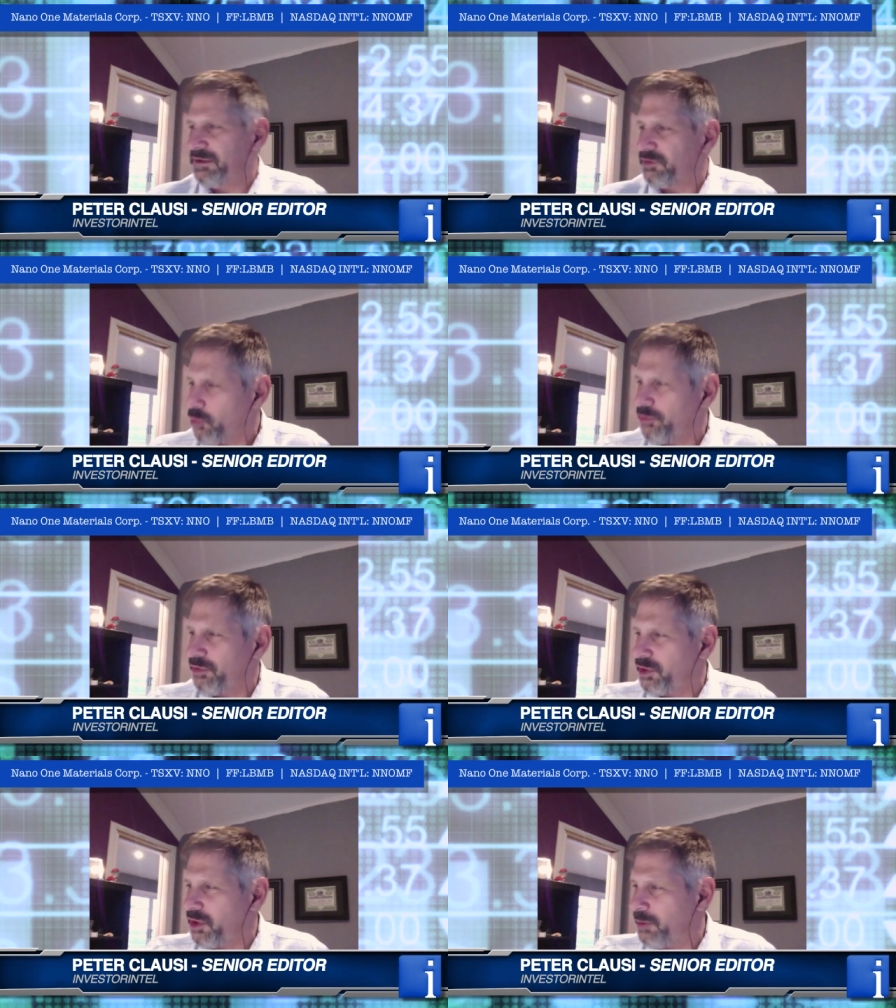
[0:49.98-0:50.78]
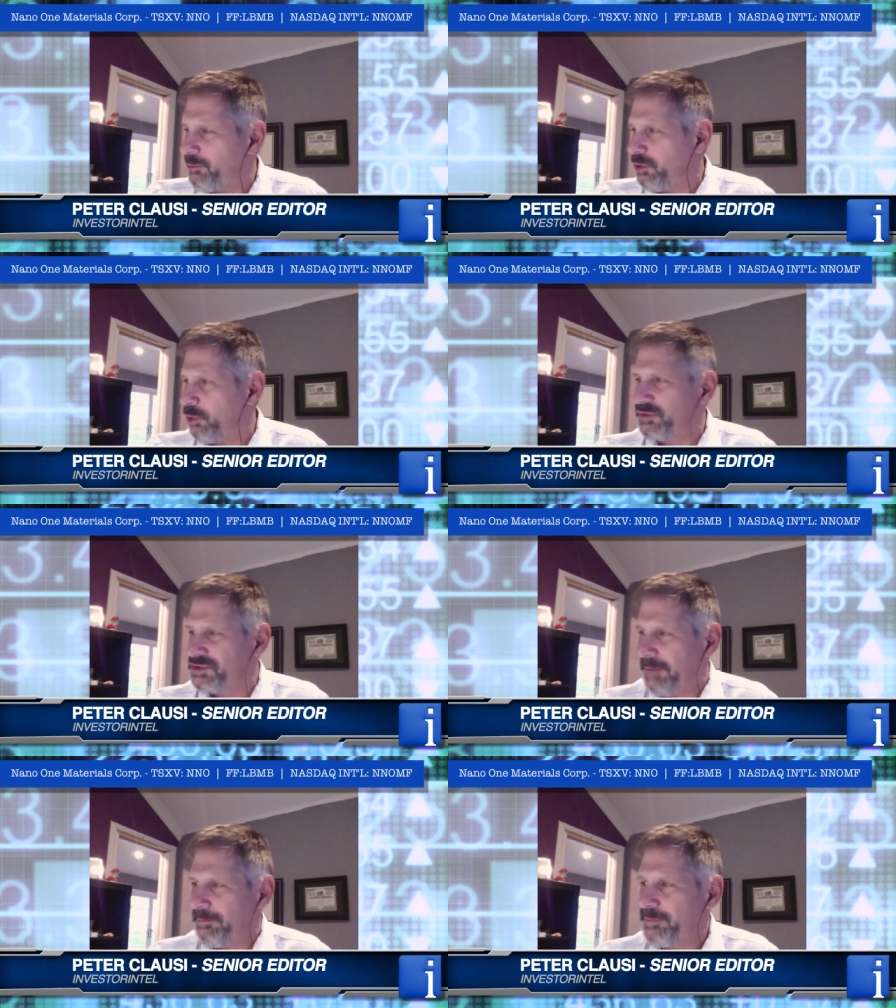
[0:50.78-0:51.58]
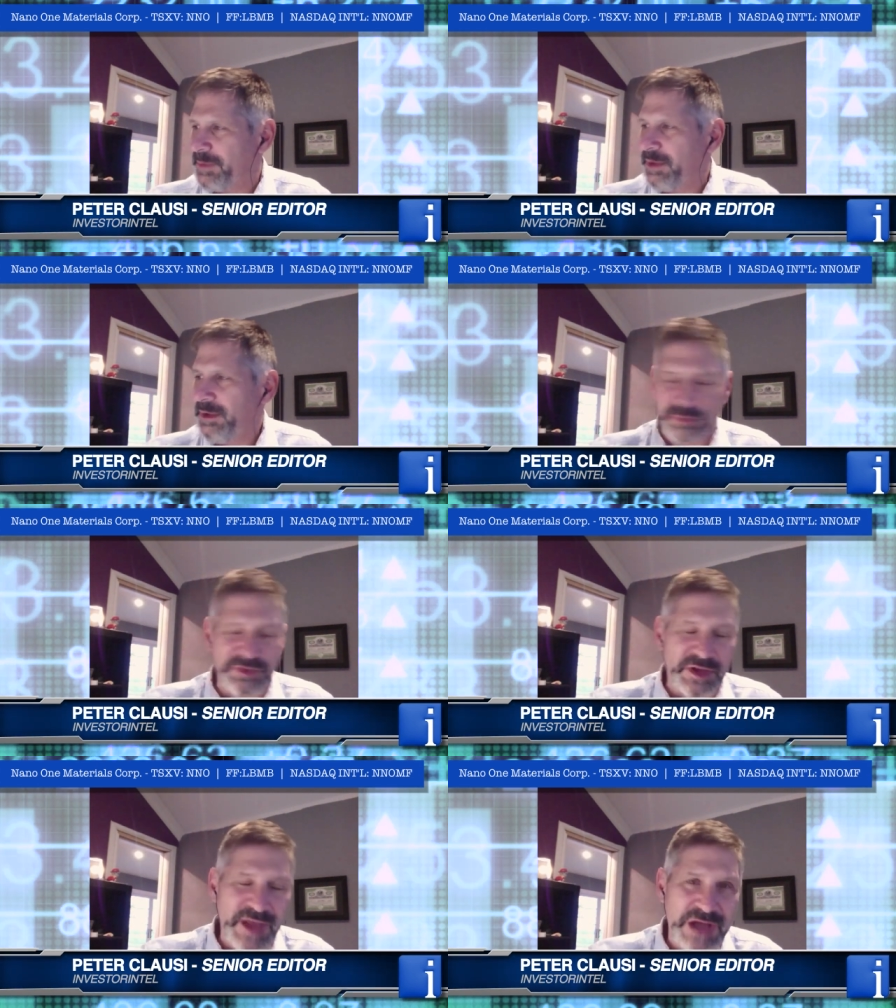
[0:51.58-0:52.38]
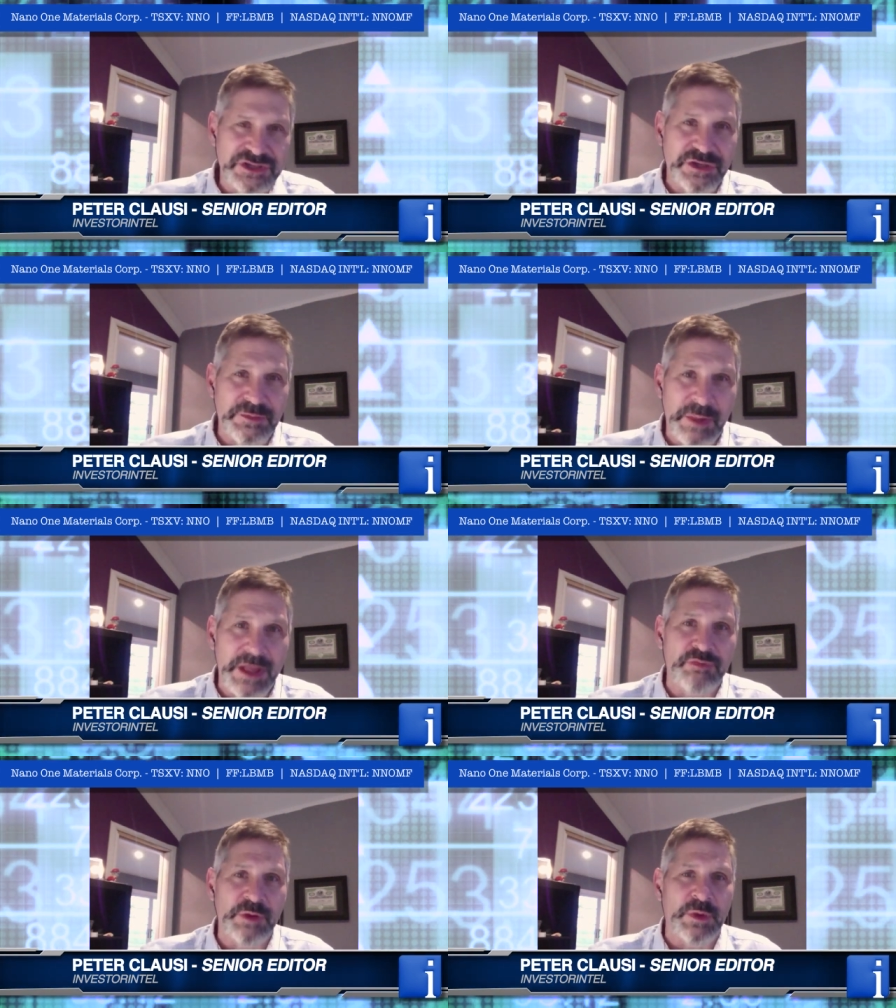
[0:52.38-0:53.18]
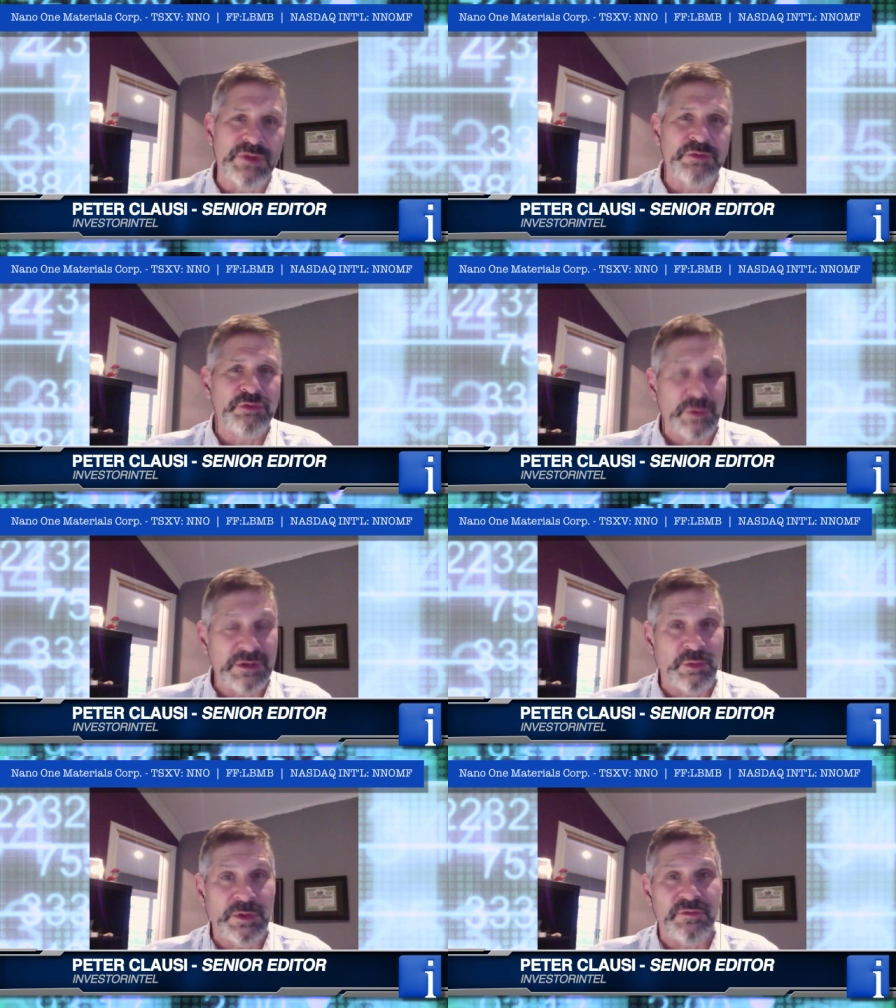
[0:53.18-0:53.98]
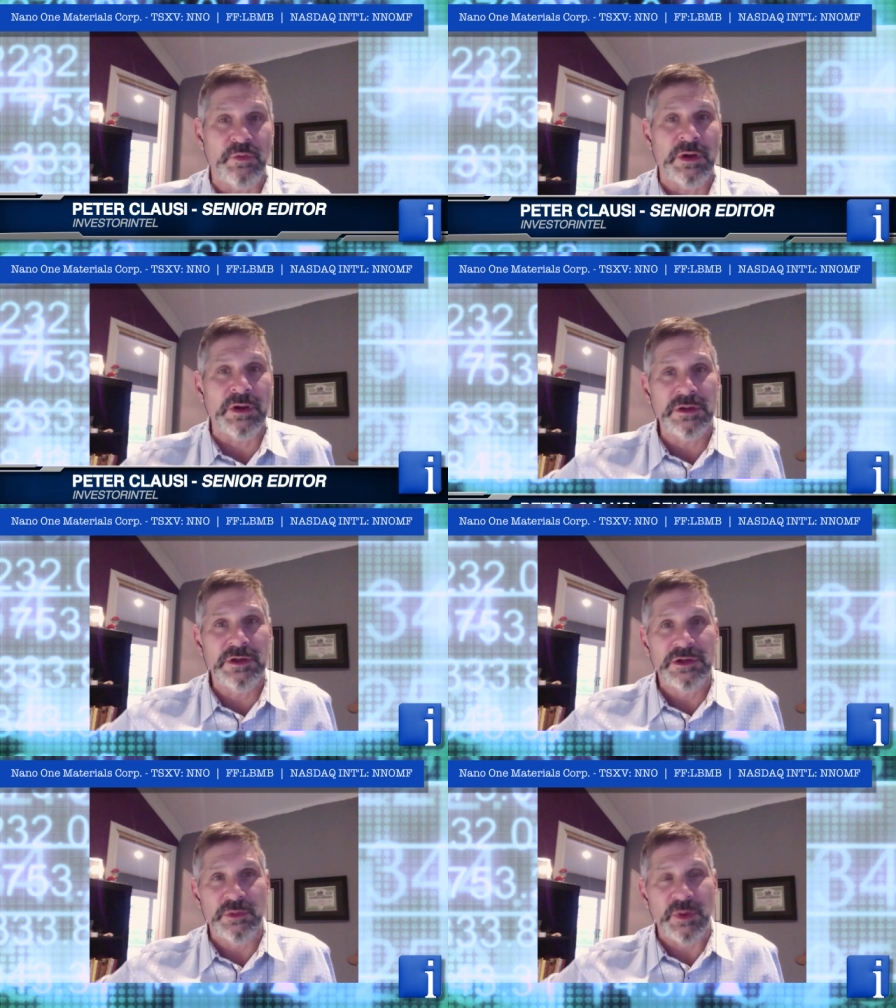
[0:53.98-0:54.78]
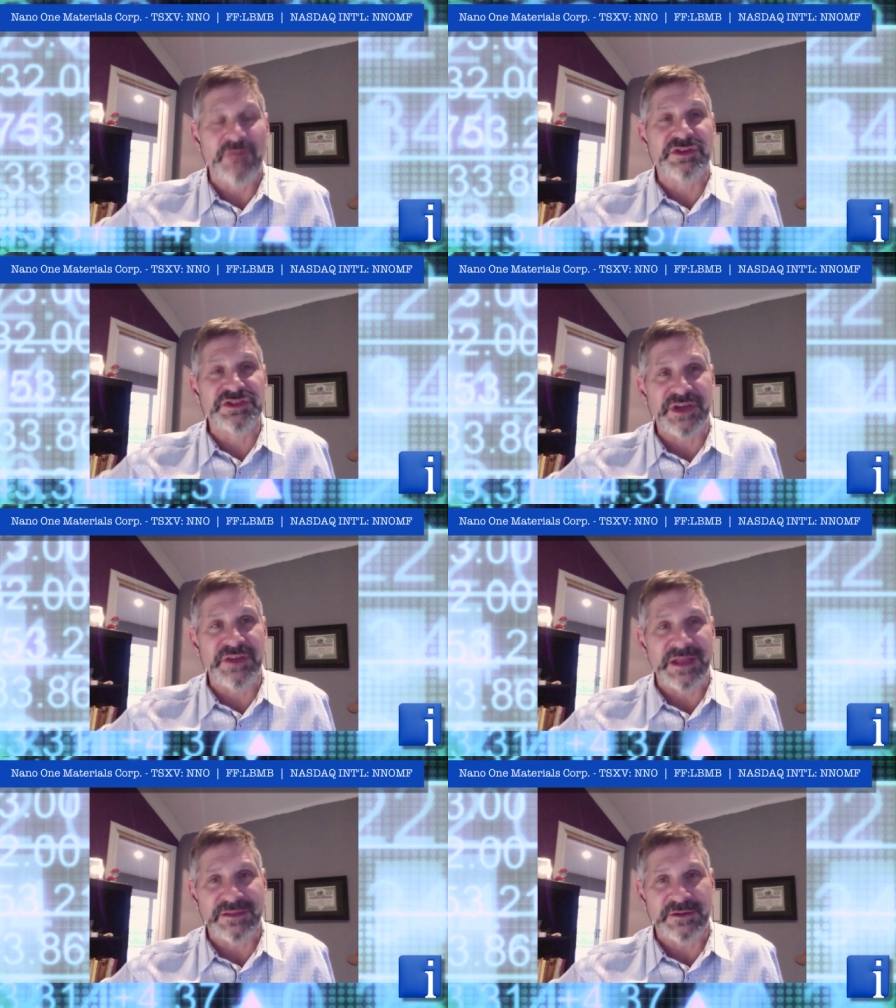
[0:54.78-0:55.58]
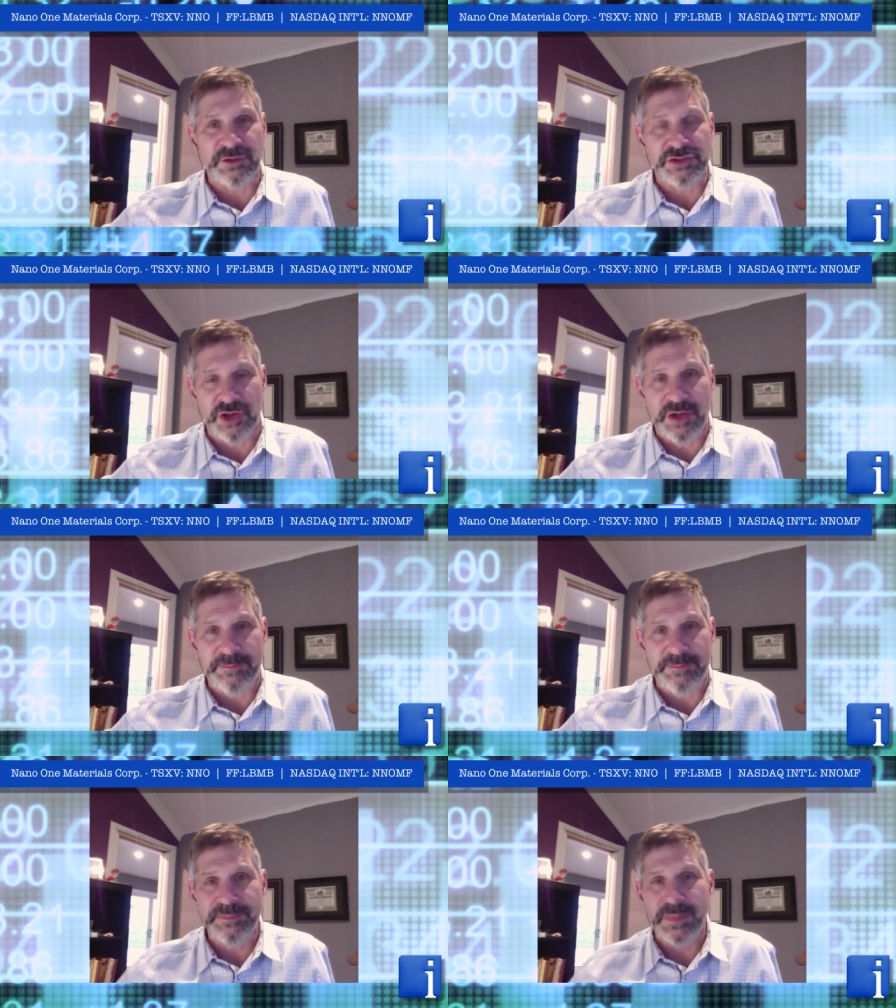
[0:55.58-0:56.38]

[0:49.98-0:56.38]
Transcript: and the growth of the company over time, with the cash and the planned runway through 2024. Whoever designed that did a good job.